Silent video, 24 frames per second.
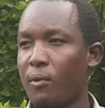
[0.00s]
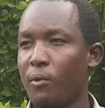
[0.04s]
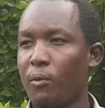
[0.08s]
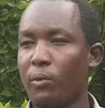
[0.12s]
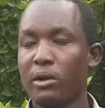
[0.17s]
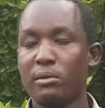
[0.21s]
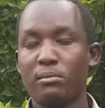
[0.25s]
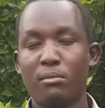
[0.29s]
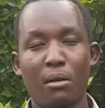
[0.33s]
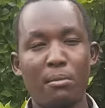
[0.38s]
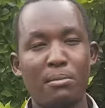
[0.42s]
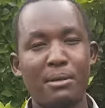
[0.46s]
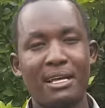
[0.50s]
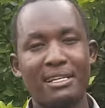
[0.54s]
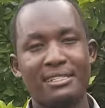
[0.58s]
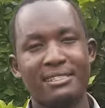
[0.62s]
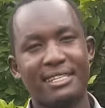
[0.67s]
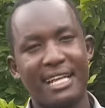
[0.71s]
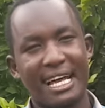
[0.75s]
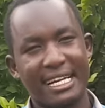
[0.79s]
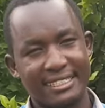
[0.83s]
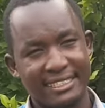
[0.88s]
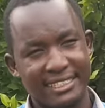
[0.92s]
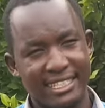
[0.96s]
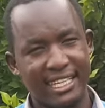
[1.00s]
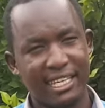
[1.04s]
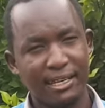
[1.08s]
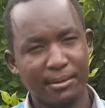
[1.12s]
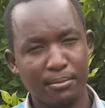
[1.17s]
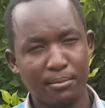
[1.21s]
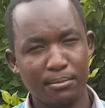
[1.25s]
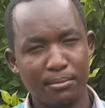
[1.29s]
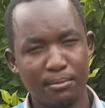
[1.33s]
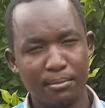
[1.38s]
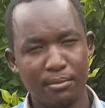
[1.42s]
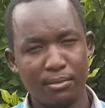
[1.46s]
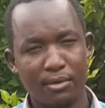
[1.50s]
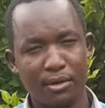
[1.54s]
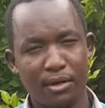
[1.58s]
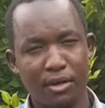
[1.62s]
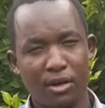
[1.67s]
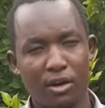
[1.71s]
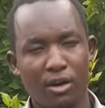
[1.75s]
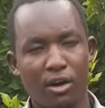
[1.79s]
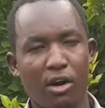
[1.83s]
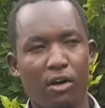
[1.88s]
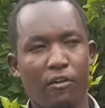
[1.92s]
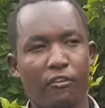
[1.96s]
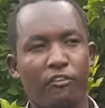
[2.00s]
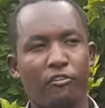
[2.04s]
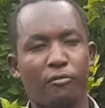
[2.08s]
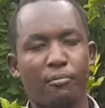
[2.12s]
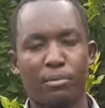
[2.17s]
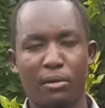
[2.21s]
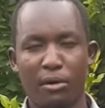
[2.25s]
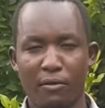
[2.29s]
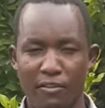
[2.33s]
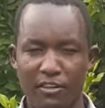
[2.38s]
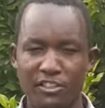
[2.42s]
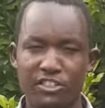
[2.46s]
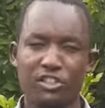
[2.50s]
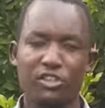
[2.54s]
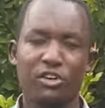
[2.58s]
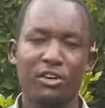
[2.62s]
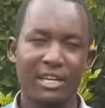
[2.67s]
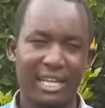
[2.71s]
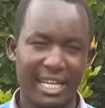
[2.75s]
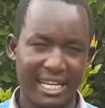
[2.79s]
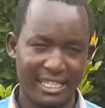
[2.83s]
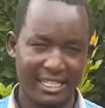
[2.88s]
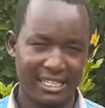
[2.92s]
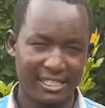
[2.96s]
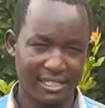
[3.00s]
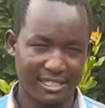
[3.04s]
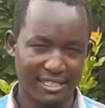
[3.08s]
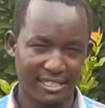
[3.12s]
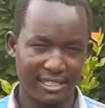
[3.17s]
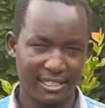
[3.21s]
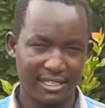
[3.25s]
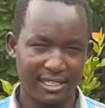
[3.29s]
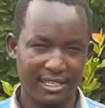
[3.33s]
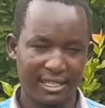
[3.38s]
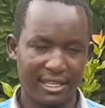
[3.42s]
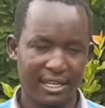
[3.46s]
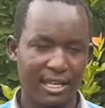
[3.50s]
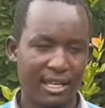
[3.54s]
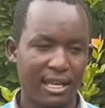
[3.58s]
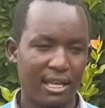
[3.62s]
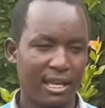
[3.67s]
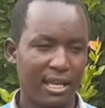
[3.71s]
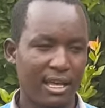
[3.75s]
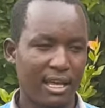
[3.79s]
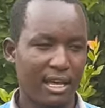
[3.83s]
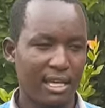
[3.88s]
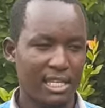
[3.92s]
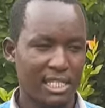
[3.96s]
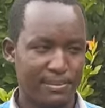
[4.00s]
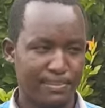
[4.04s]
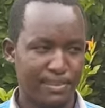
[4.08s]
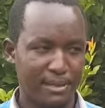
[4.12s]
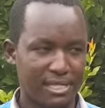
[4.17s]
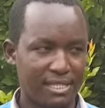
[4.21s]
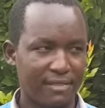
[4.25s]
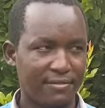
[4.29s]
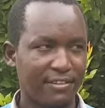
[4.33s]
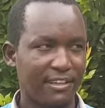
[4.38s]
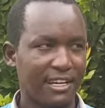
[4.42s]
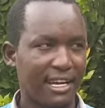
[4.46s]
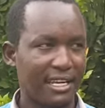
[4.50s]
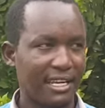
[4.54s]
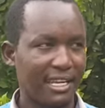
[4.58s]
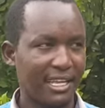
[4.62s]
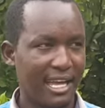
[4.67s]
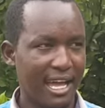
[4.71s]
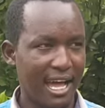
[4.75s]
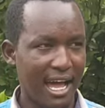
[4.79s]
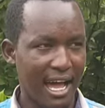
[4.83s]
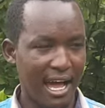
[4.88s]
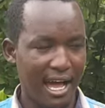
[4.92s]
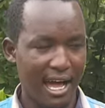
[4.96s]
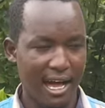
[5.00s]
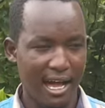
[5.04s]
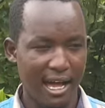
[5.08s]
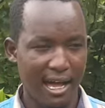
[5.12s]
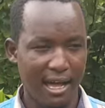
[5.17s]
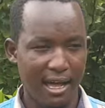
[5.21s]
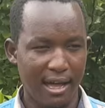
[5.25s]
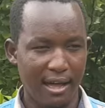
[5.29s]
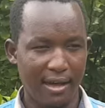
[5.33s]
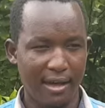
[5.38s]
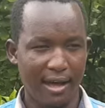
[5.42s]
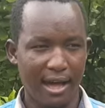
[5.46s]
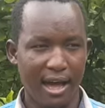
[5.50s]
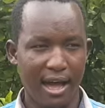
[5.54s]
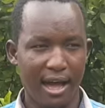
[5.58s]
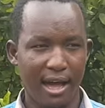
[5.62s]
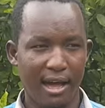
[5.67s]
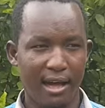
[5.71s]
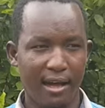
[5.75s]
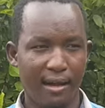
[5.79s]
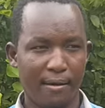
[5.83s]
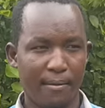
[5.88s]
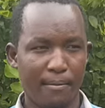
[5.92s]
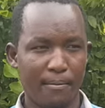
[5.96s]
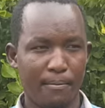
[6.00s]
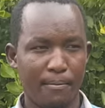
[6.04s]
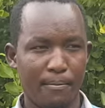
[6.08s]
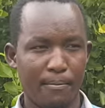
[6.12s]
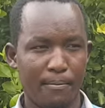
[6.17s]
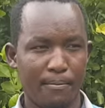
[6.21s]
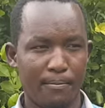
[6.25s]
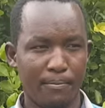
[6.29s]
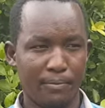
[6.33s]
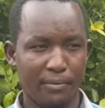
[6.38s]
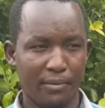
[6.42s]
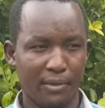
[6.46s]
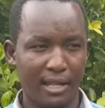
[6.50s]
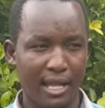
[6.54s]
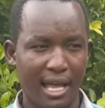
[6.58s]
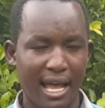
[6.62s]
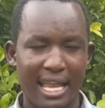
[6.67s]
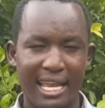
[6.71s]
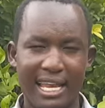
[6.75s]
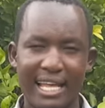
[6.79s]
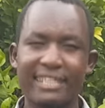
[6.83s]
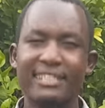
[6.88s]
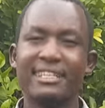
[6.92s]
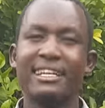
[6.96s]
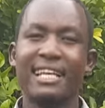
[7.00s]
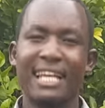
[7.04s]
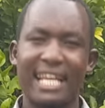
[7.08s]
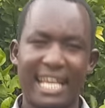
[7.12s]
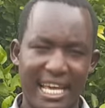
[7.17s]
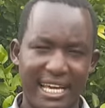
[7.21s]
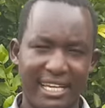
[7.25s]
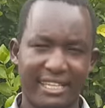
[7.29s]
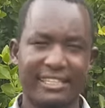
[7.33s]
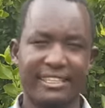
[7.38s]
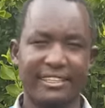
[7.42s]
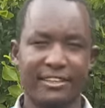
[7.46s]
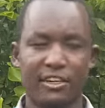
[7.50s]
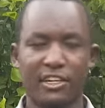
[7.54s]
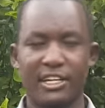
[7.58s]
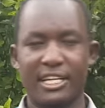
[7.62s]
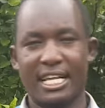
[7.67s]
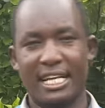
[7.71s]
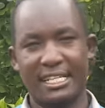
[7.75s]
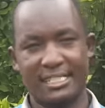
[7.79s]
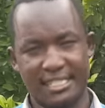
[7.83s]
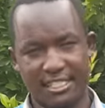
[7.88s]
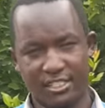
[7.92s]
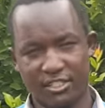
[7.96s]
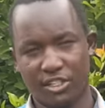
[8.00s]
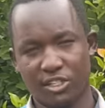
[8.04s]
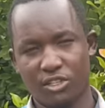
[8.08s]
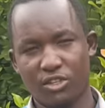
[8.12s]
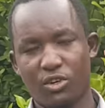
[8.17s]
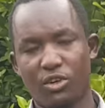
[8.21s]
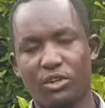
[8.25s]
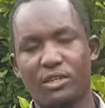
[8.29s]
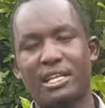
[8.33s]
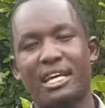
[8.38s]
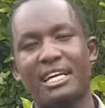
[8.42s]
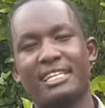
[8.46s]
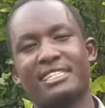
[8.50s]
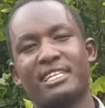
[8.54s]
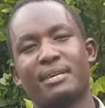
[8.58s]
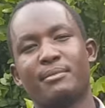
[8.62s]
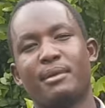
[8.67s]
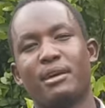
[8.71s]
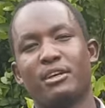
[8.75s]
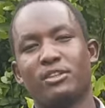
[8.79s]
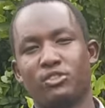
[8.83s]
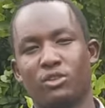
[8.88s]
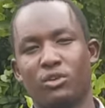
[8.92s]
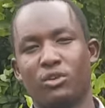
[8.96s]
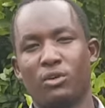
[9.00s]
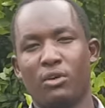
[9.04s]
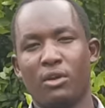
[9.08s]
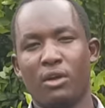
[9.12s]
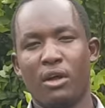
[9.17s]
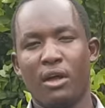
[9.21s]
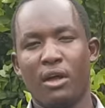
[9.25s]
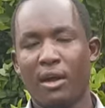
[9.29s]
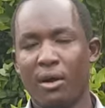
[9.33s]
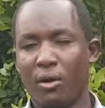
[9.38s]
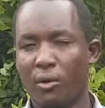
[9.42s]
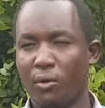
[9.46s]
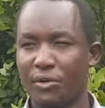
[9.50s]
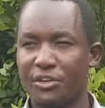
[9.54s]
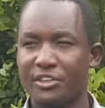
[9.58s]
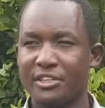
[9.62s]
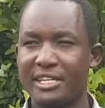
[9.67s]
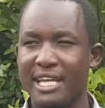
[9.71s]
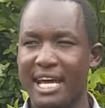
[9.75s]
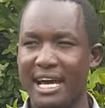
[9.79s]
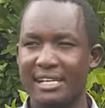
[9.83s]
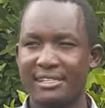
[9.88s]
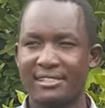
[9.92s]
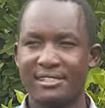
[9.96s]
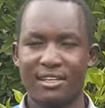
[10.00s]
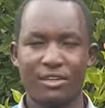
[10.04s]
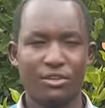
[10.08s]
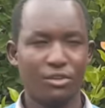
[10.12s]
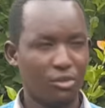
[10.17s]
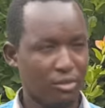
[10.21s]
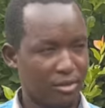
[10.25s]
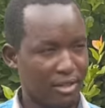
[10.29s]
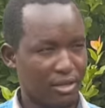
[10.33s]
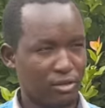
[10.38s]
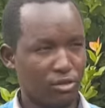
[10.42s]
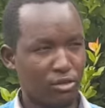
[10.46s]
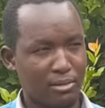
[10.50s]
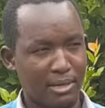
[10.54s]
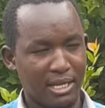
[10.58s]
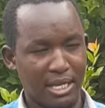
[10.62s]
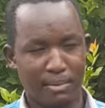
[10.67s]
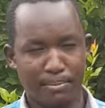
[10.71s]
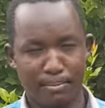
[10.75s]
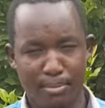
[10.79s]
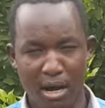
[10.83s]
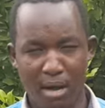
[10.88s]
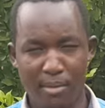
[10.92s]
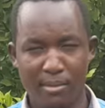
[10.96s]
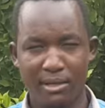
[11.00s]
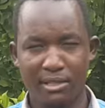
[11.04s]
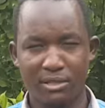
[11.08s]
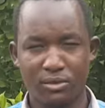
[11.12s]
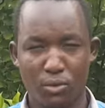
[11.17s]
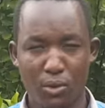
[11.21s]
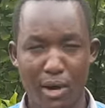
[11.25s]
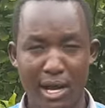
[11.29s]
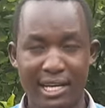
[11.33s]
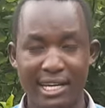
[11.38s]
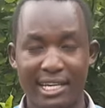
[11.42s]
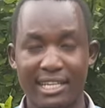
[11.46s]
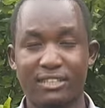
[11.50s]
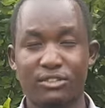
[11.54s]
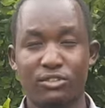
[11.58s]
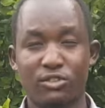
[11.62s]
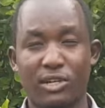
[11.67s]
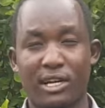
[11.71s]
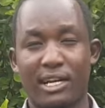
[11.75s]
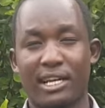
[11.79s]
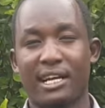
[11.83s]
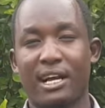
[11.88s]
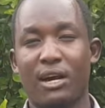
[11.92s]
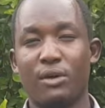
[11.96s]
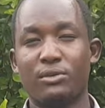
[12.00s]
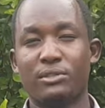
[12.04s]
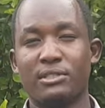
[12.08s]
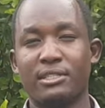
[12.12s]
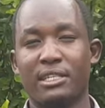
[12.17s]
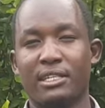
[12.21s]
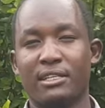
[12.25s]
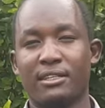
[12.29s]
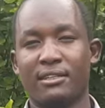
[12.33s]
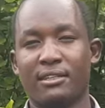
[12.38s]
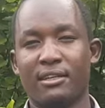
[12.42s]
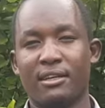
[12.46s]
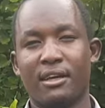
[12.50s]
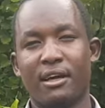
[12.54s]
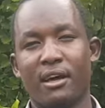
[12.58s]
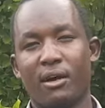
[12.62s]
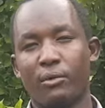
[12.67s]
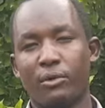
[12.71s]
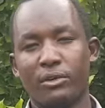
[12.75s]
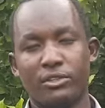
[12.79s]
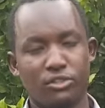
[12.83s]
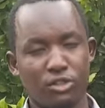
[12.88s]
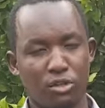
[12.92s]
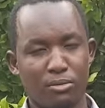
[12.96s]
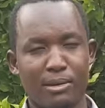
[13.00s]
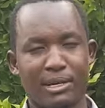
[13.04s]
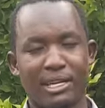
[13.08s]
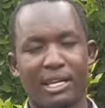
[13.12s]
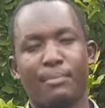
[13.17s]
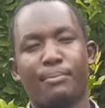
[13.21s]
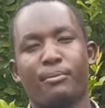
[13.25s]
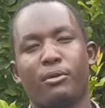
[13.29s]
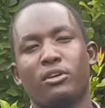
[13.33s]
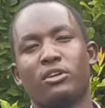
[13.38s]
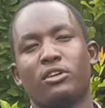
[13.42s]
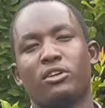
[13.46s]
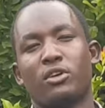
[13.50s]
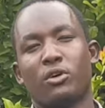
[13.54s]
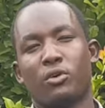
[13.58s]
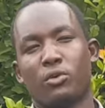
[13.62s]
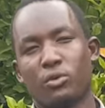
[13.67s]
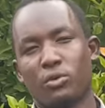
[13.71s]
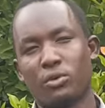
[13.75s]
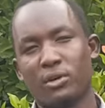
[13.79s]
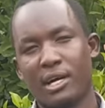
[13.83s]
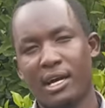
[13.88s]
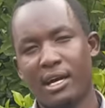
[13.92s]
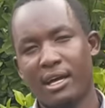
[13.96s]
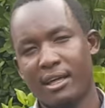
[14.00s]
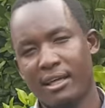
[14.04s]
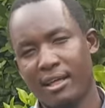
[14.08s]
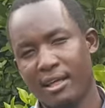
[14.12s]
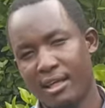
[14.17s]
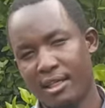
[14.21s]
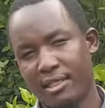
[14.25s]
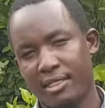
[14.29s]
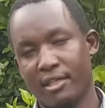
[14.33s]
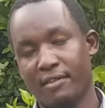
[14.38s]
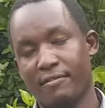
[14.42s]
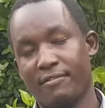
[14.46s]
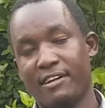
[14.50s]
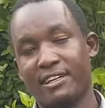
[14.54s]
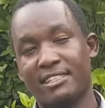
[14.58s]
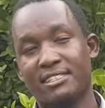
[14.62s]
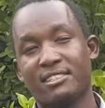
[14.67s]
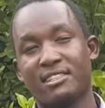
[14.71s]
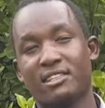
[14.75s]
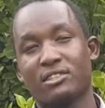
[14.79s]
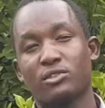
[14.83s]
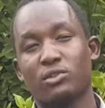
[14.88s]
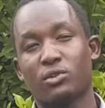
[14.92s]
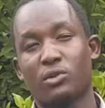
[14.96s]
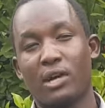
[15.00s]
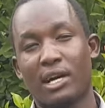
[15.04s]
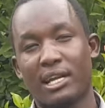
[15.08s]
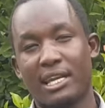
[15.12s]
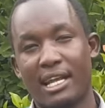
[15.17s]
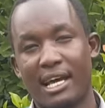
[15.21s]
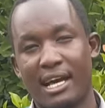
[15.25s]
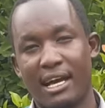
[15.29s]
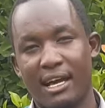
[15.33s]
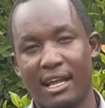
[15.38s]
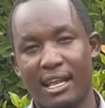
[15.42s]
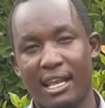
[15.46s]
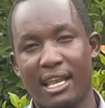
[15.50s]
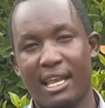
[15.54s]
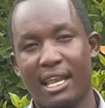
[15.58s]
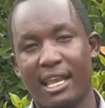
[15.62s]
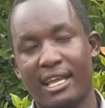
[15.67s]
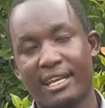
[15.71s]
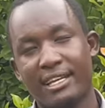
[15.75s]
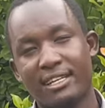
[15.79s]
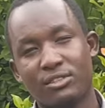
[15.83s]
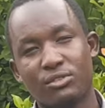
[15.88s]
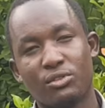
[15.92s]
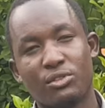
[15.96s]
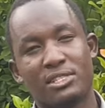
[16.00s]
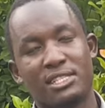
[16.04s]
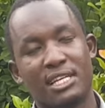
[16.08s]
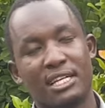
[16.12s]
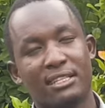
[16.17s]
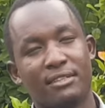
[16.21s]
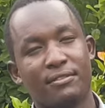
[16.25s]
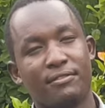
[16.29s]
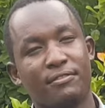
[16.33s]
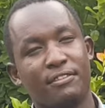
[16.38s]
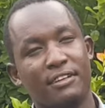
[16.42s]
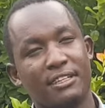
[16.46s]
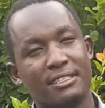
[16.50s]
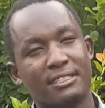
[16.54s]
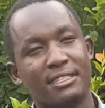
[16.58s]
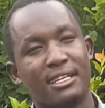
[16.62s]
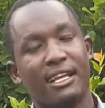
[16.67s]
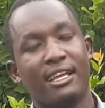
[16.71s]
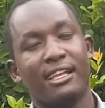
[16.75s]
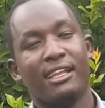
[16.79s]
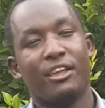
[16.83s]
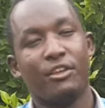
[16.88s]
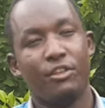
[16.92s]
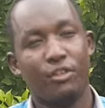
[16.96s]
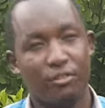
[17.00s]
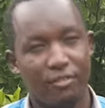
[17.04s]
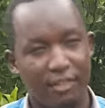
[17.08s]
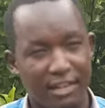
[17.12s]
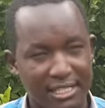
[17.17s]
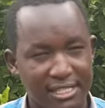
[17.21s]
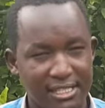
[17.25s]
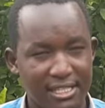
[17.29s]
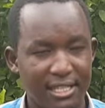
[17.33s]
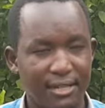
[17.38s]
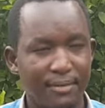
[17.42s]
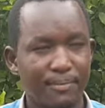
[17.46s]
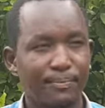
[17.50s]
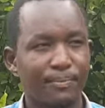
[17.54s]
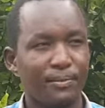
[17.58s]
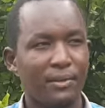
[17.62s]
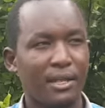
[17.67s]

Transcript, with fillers: we mobilized a team of professional ladies, specifically uh, um, a lady-led organization called HMAITO, which does youth and women empowerment work in Turkana County. We took Madam Pauline Lokuruka, the first Turkana lady to set feet in a university,